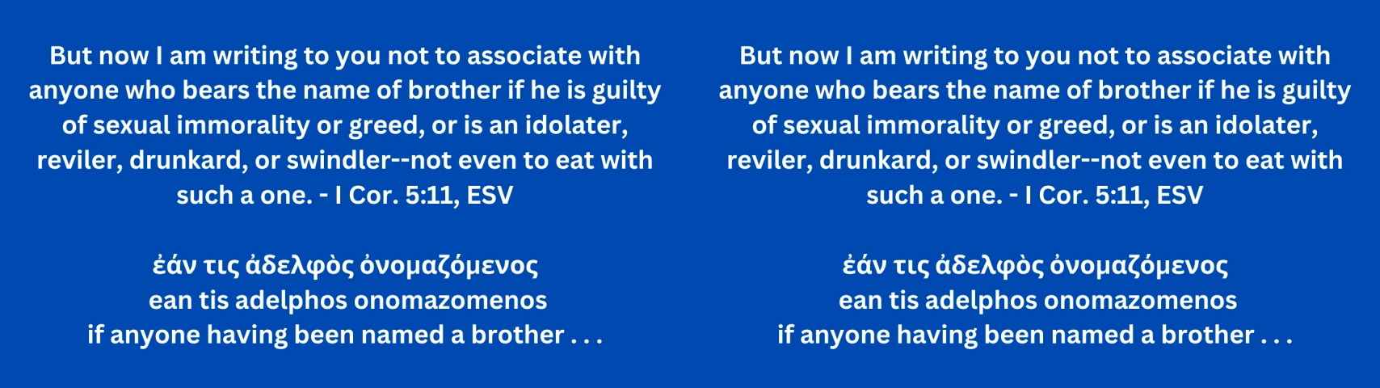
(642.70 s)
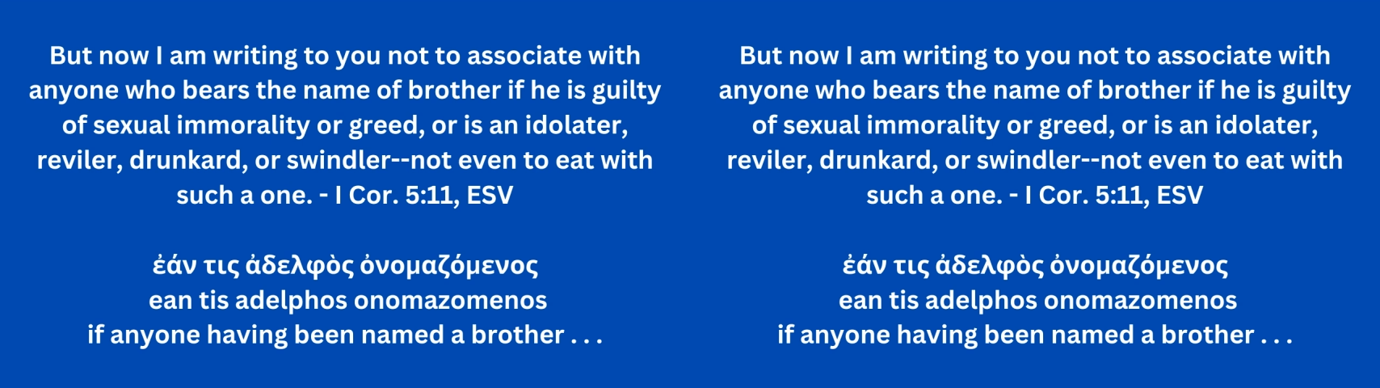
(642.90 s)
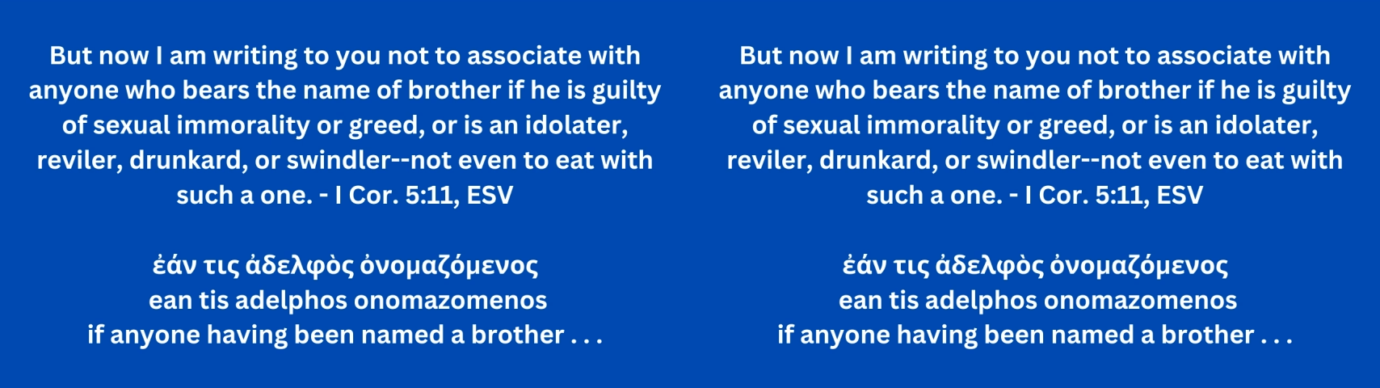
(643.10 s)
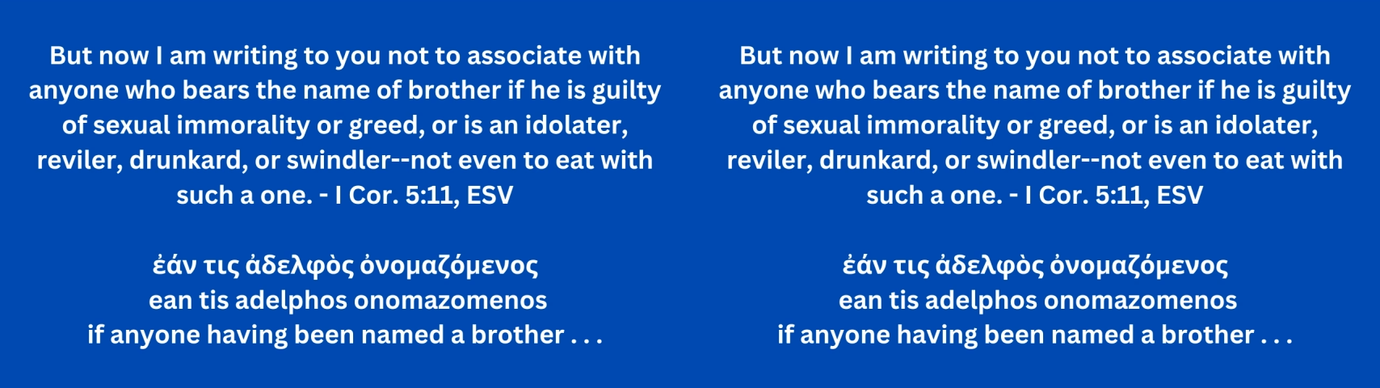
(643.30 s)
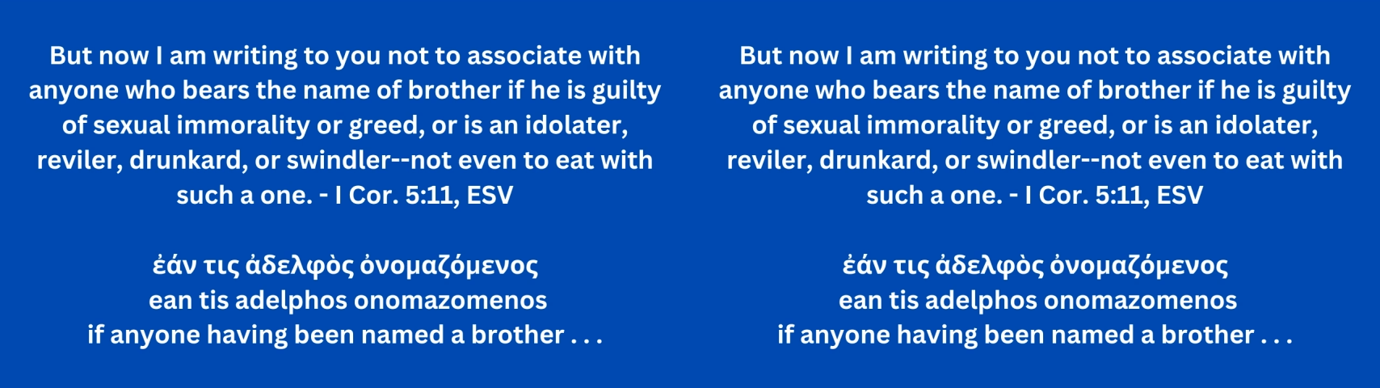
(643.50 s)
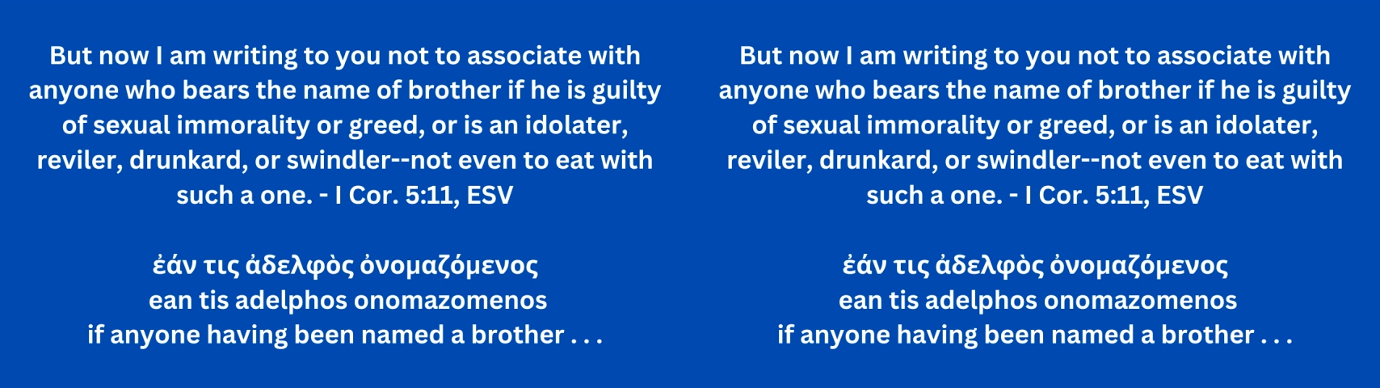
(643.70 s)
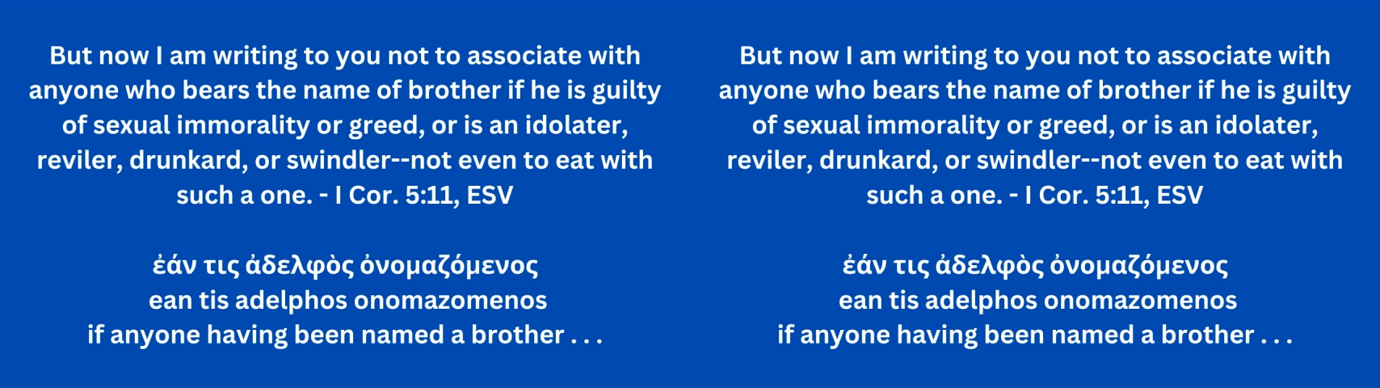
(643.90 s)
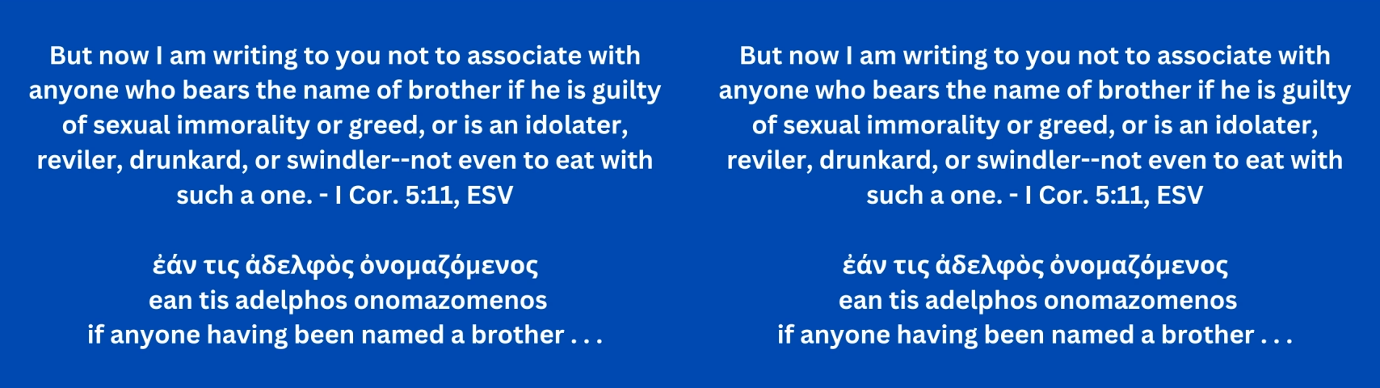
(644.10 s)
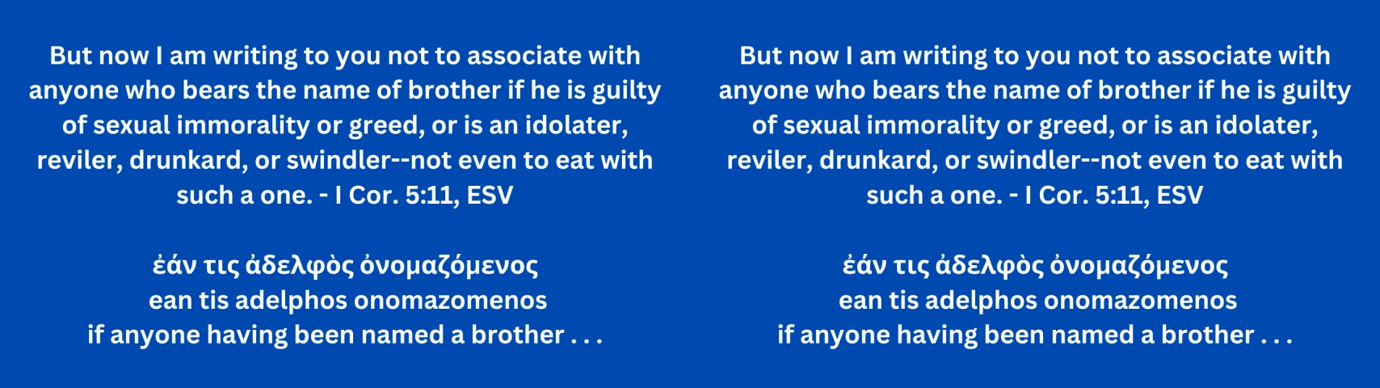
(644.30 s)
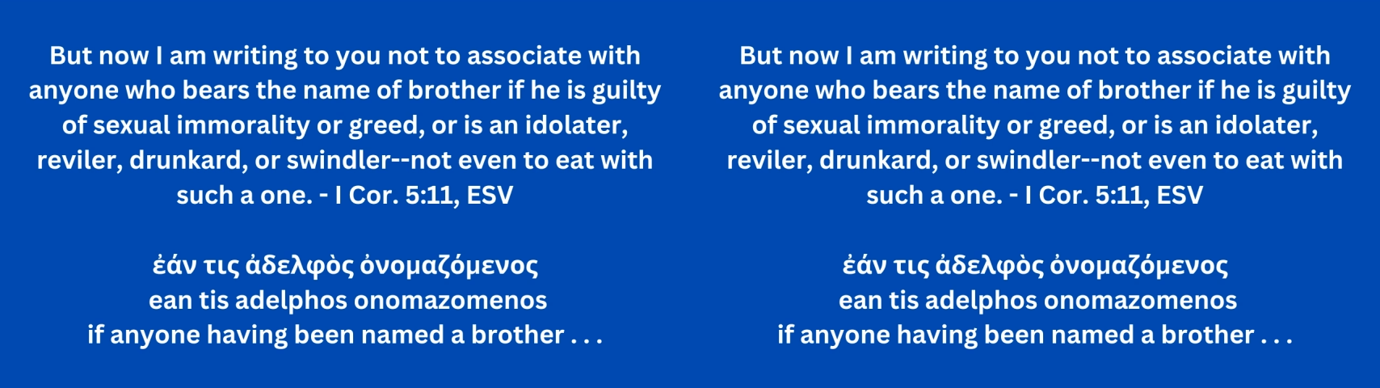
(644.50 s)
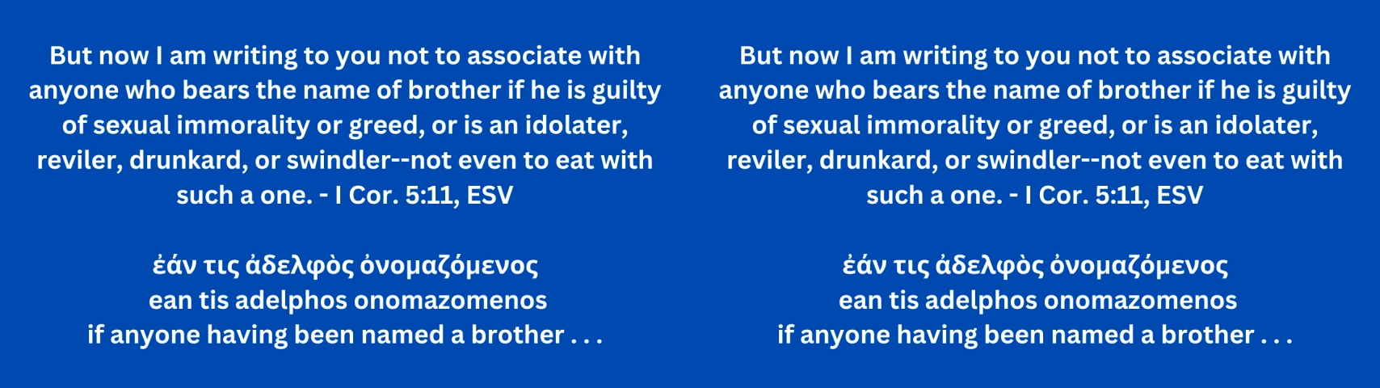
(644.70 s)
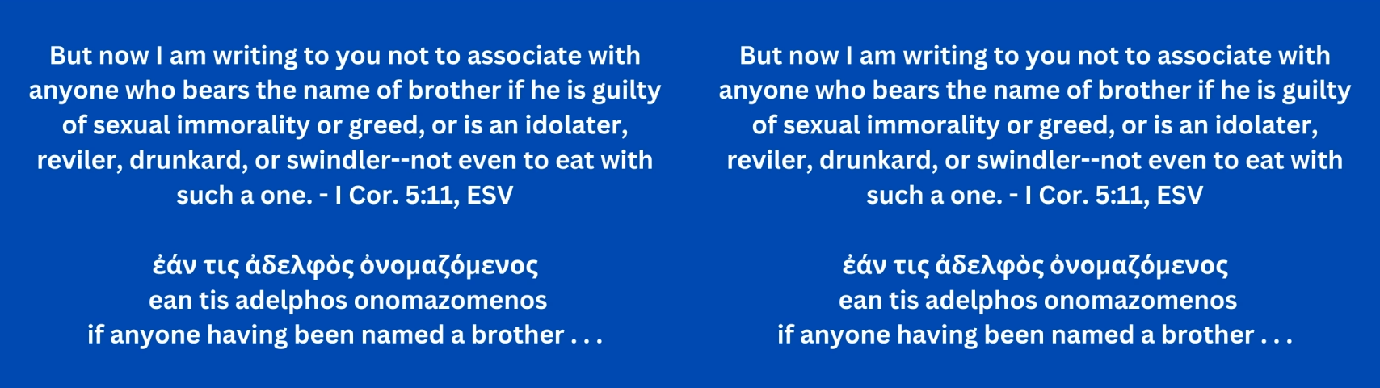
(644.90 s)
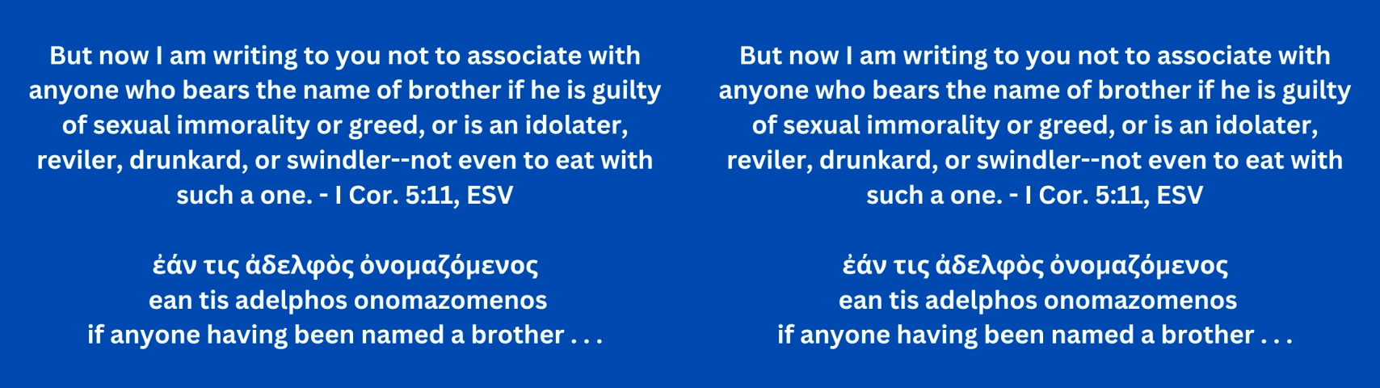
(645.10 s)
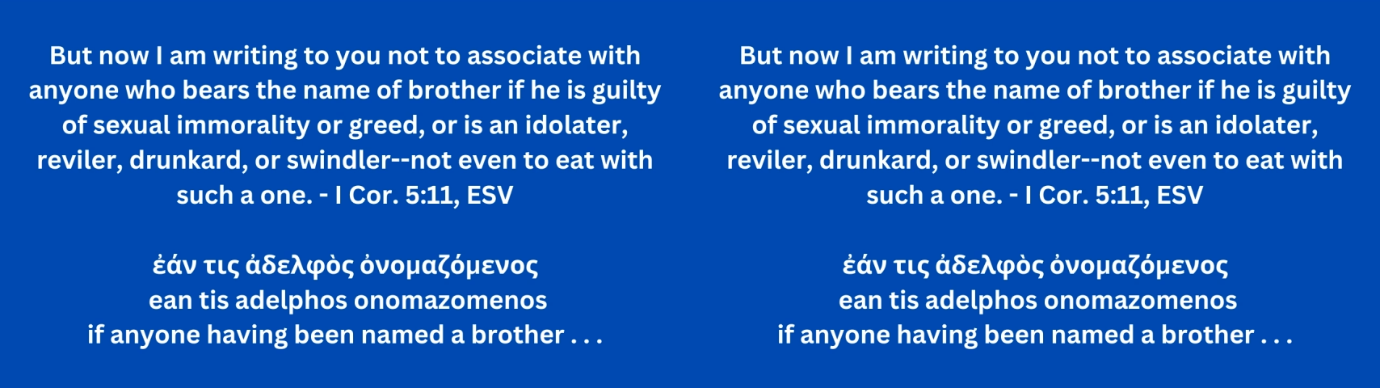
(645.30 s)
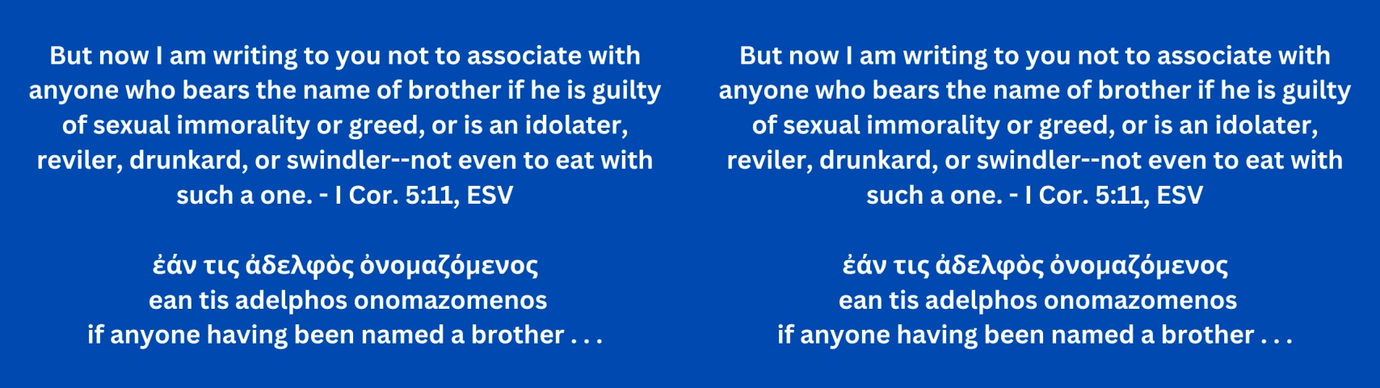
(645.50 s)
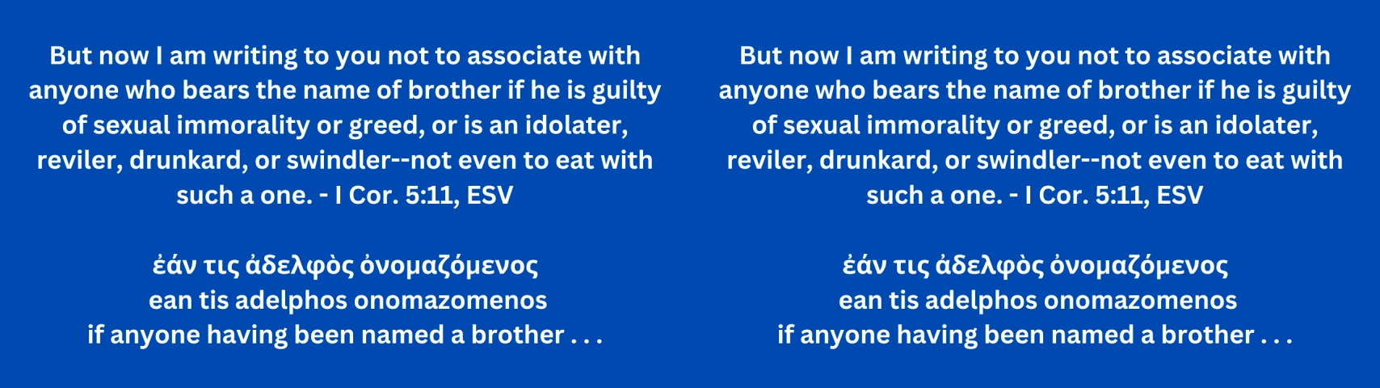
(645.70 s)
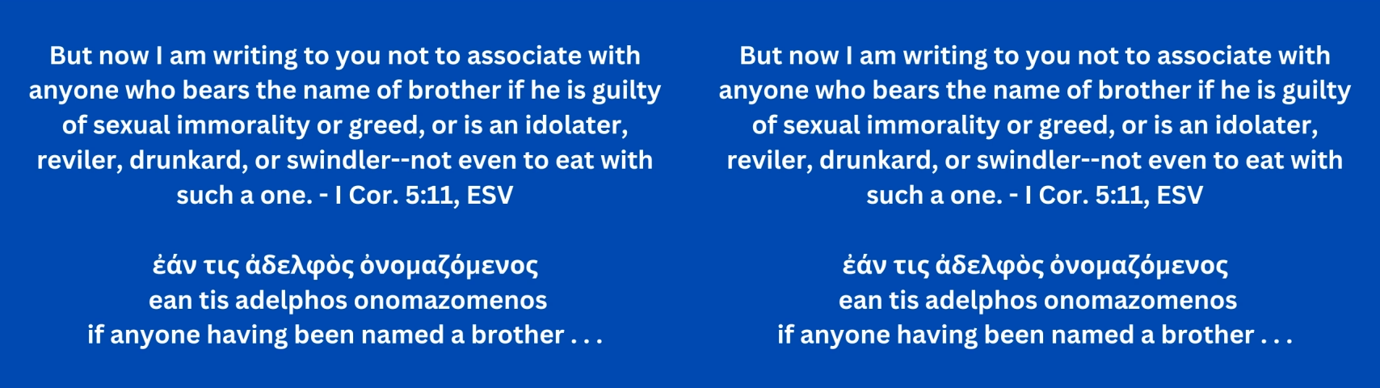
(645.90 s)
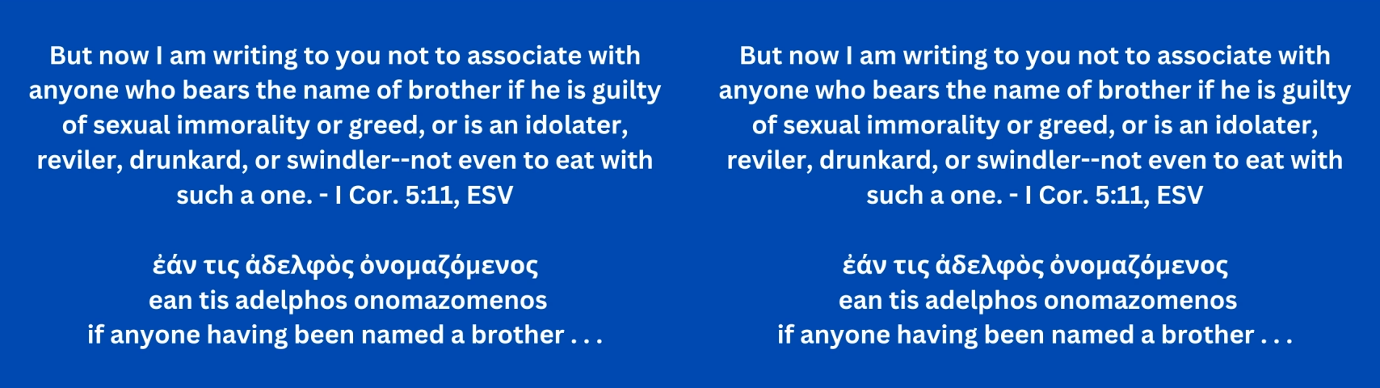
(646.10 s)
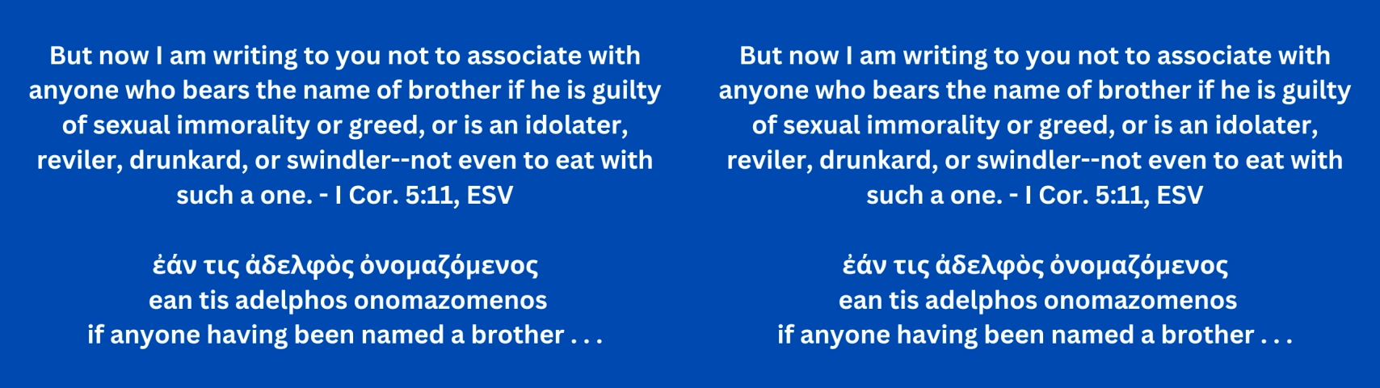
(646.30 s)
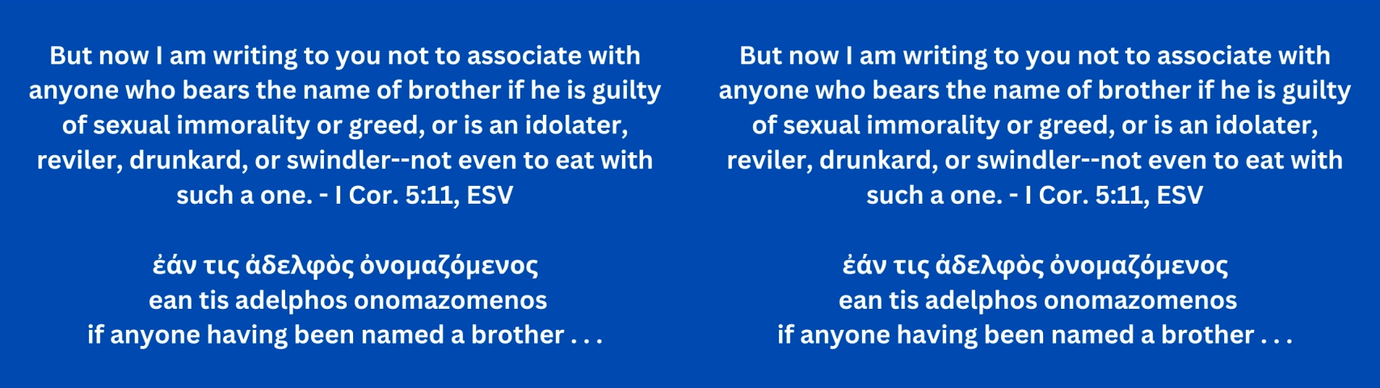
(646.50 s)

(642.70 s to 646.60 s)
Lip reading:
(no speaker visible)